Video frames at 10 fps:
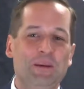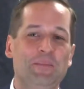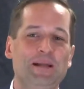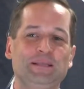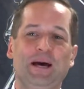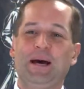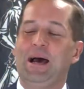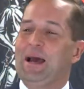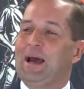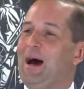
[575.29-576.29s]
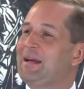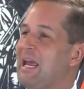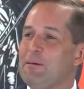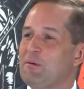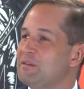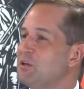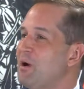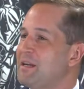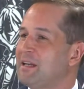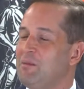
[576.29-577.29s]
But gaming was a
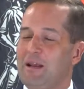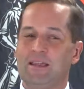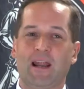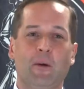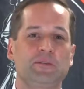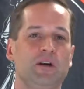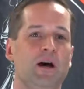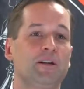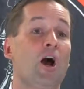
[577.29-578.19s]
great committee that I was on.